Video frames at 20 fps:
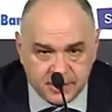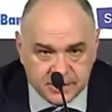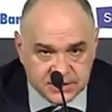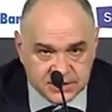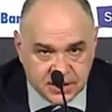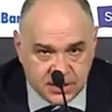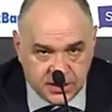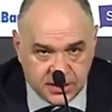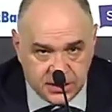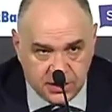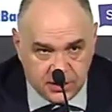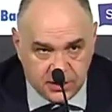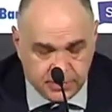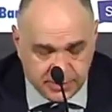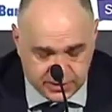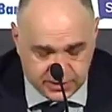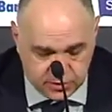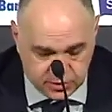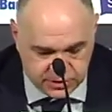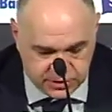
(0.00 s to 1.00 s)
quickly
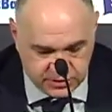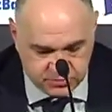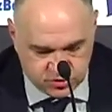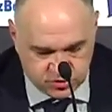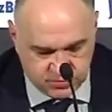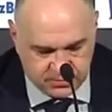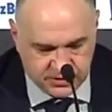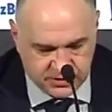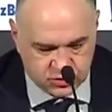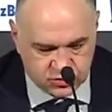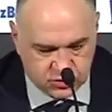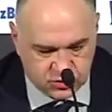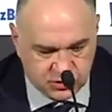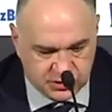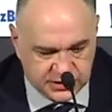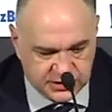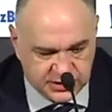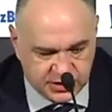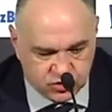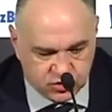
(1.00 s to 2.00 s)
and
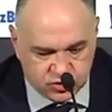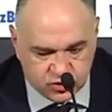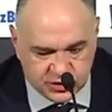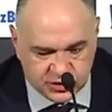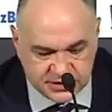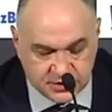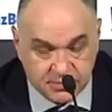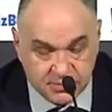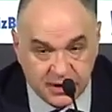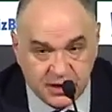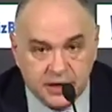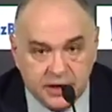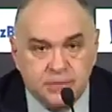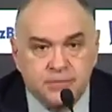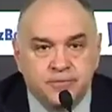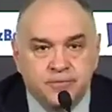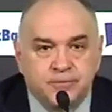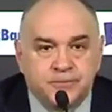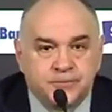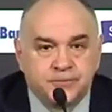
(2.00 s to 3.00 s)
focus
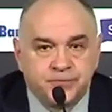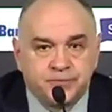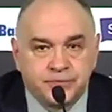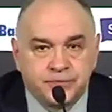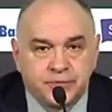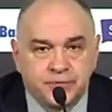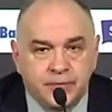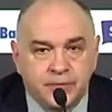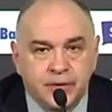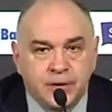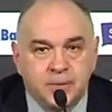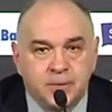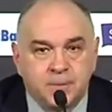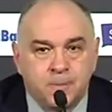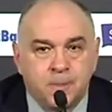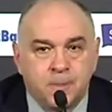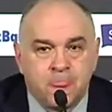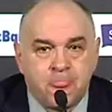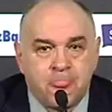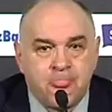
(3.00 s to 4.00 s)
on
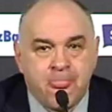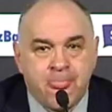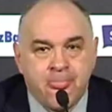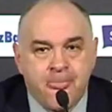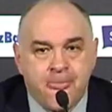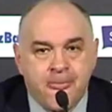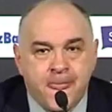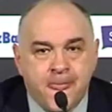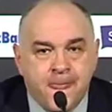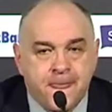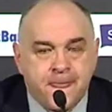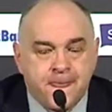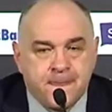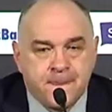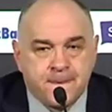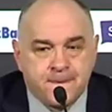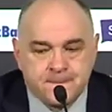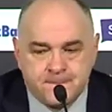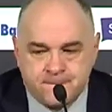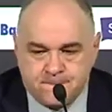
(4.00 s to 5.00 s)
the game
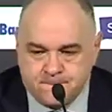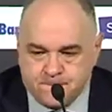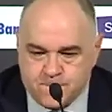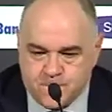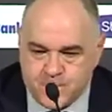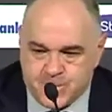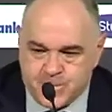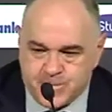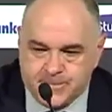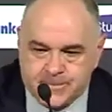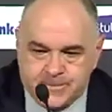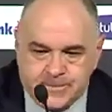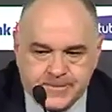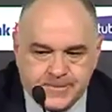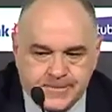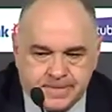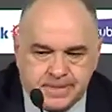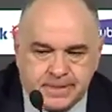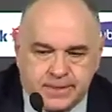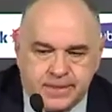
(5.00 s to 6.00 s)
we have in Berlin.
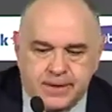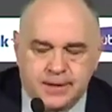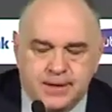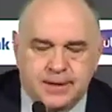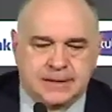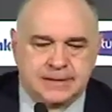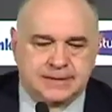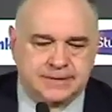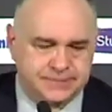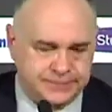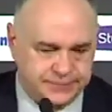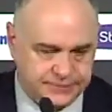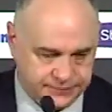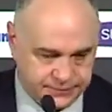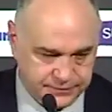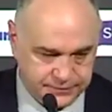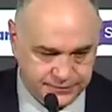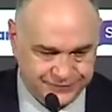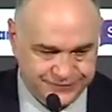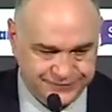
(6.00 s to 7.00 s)
Questions for
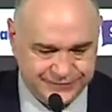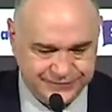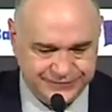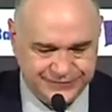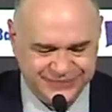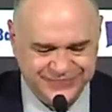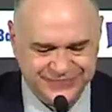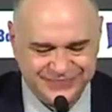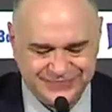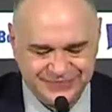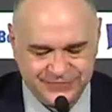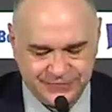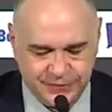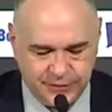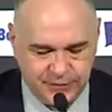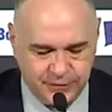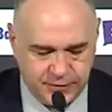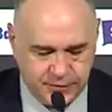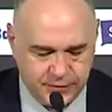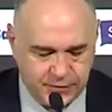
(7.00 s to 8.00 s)
Pablo: name
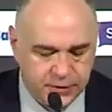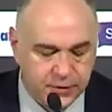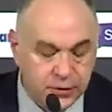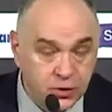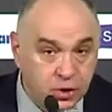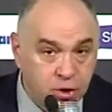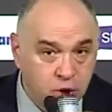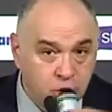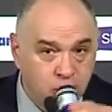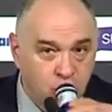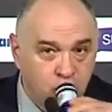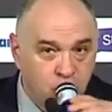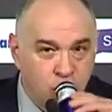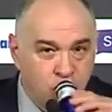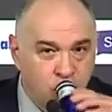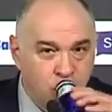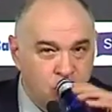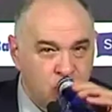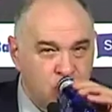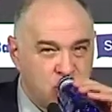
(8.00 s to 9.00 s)
and name of your
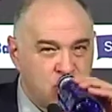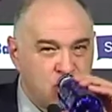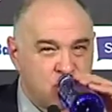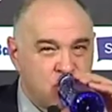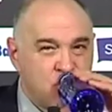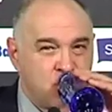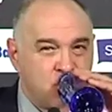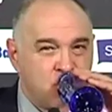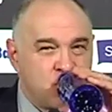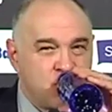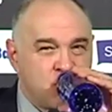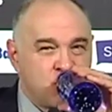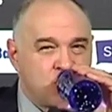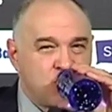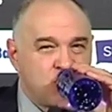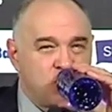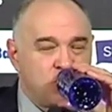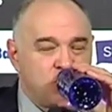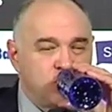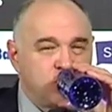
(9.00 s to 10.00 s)
outlet. Noemi Fernandez,
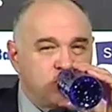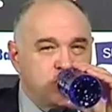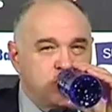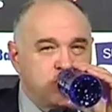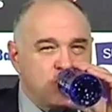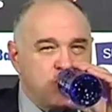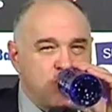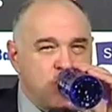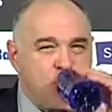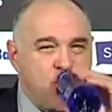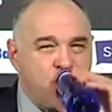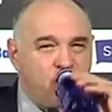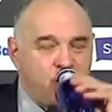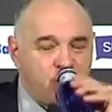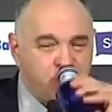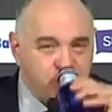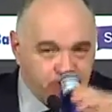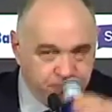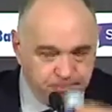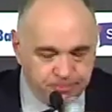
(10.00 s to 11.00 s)
Real Madrid TV. Pablo,
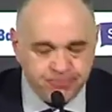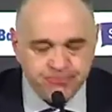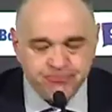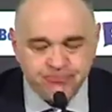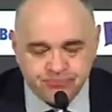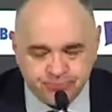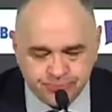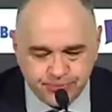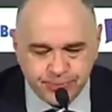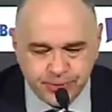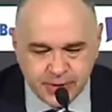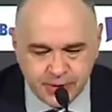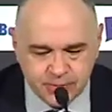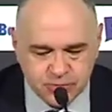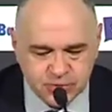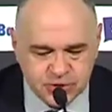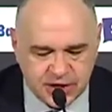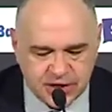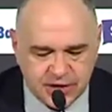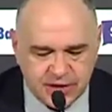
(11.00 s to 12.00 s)
good evening. Congrats
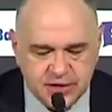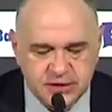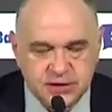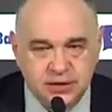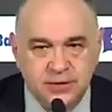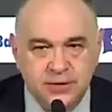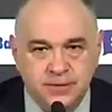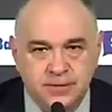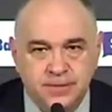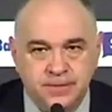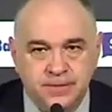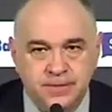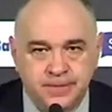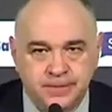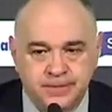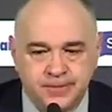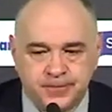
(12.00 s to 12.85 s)
on the victory.